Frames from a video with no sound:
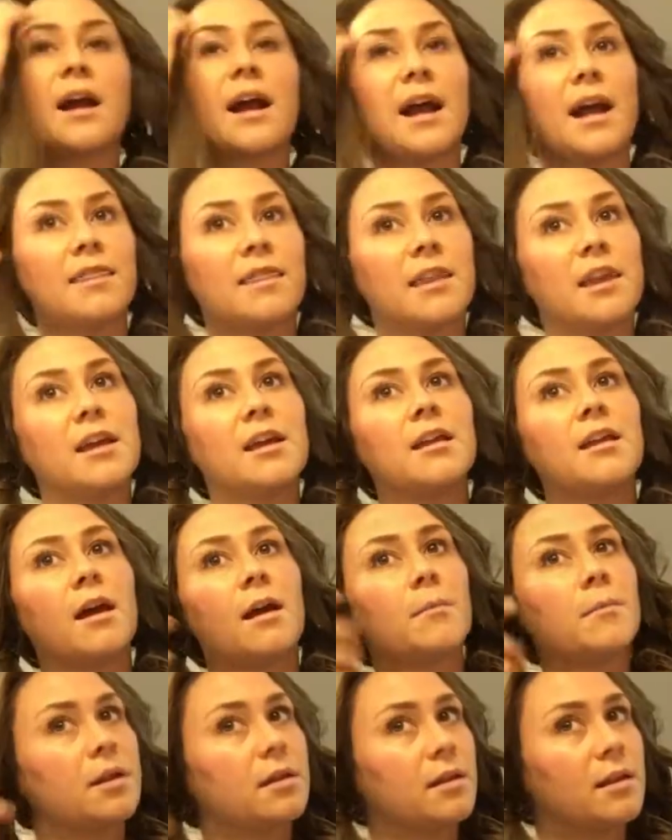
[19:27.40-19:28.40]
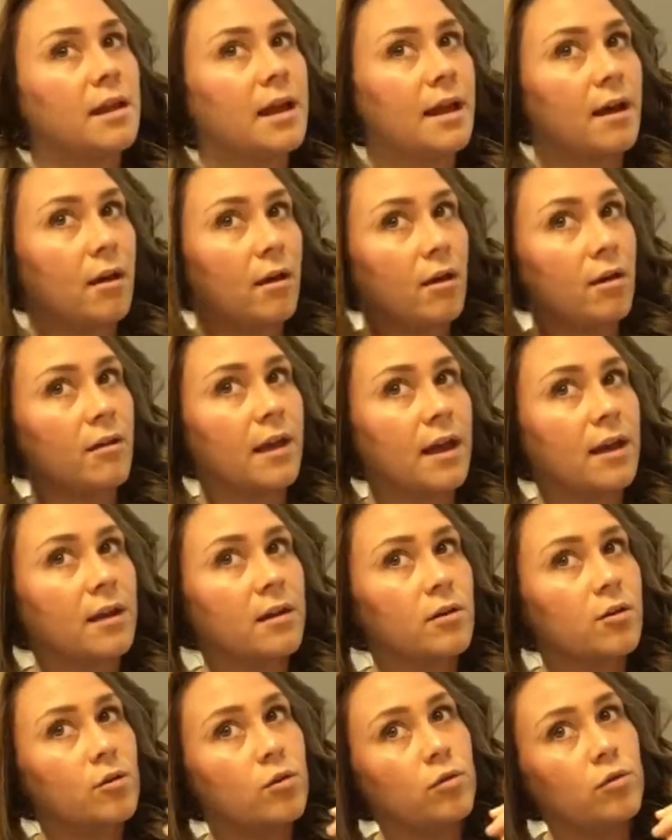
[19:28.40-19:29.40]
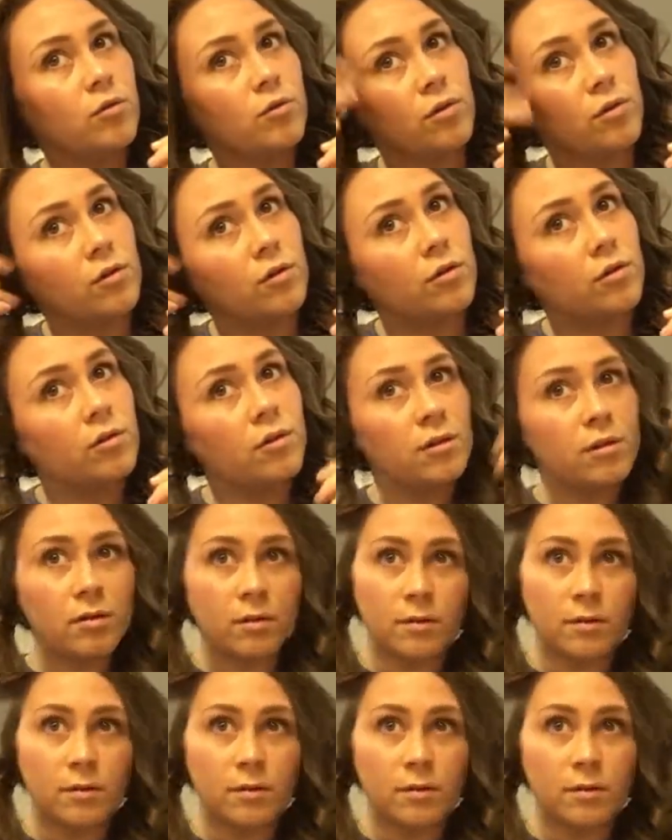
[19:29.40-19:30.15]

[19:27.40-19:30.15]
And then I'm gonna let all that cool.